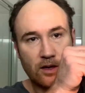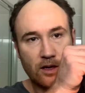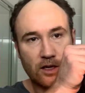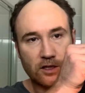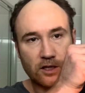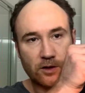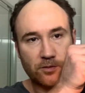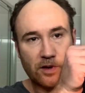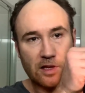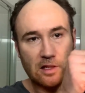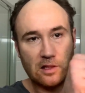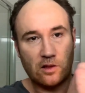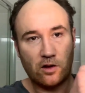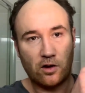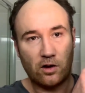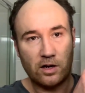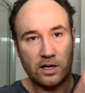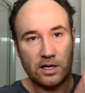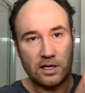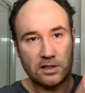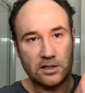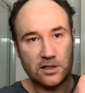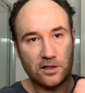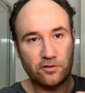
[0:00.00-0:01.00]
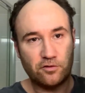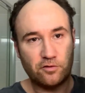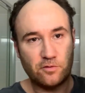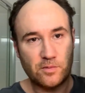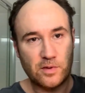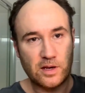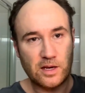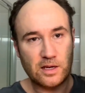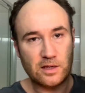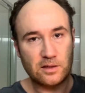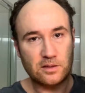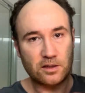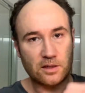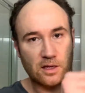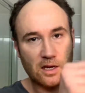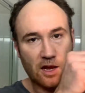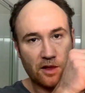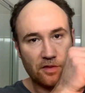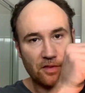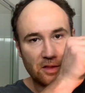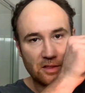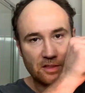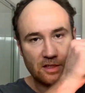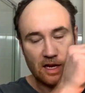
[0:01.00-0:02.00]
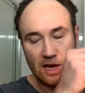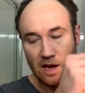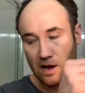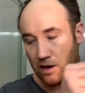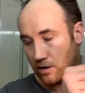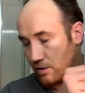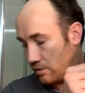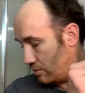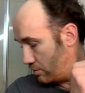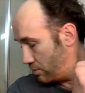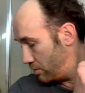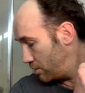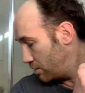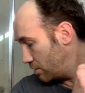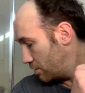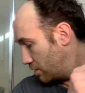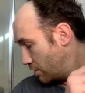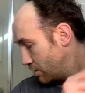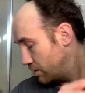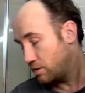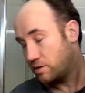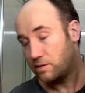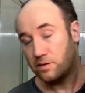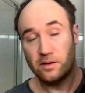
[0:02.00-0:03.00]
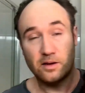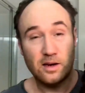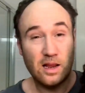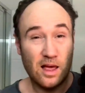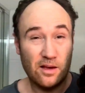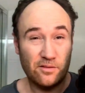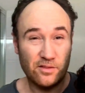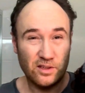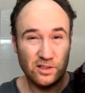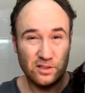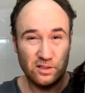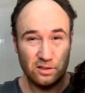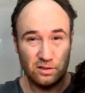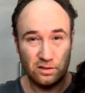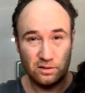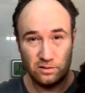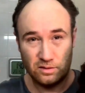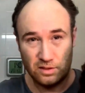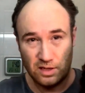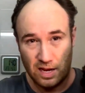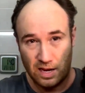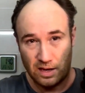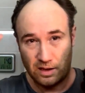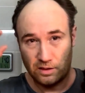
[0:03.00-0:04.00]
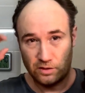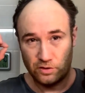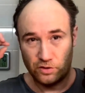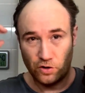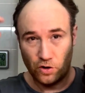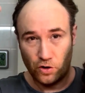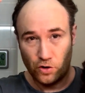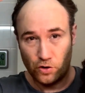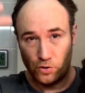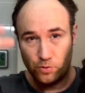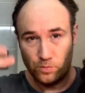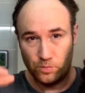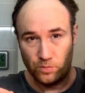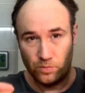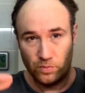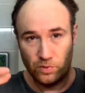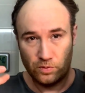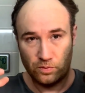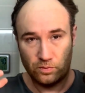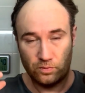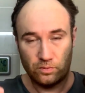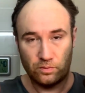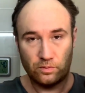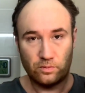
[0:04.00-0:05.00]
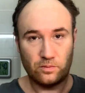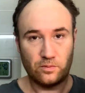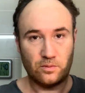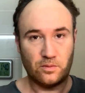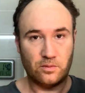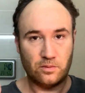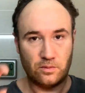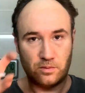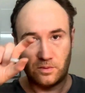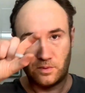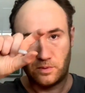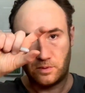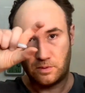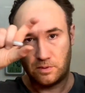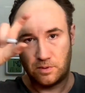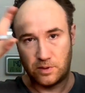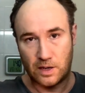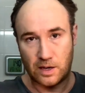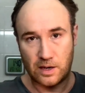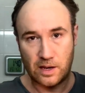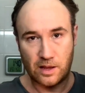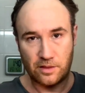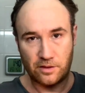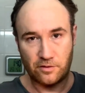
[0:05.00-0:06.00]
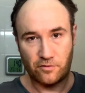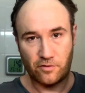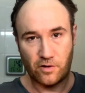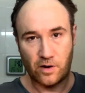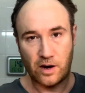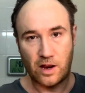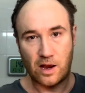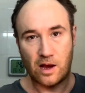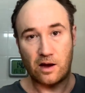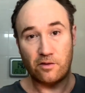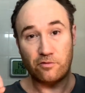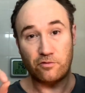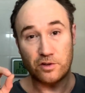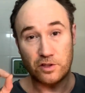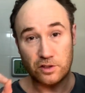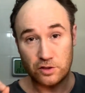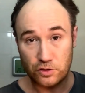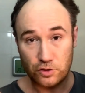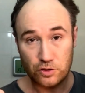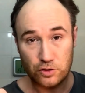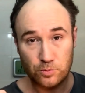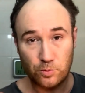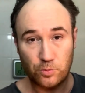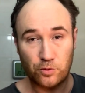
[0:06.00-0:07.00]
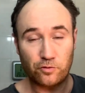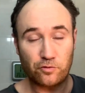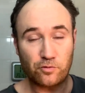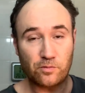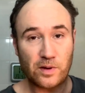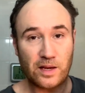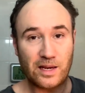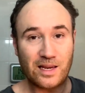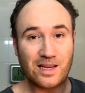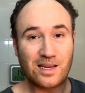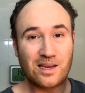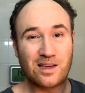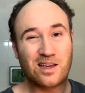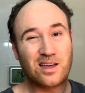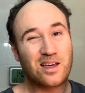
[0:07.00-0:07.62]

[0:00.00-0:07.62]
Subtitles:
It's going to be a lot easier for me to cut this out than having to take a dome, cutting out the front half, which is usable for me,